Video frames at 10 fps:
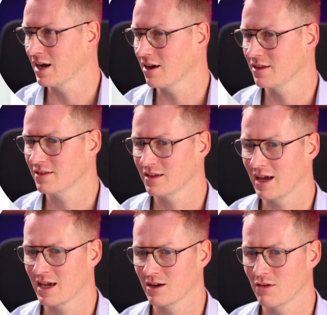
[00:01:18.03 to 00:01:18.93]
click on it,
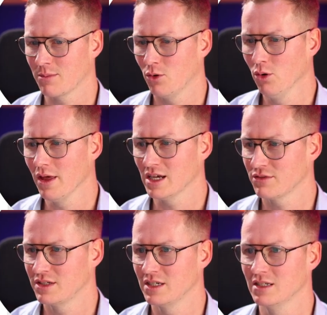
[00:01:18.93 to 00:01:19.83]
I can grab all the
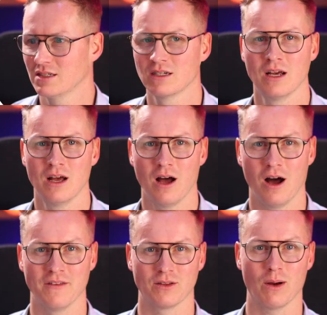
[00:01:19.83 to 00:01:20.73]
SVGs
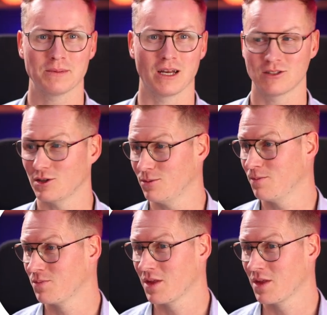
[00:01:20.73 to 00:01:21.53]
on that website. So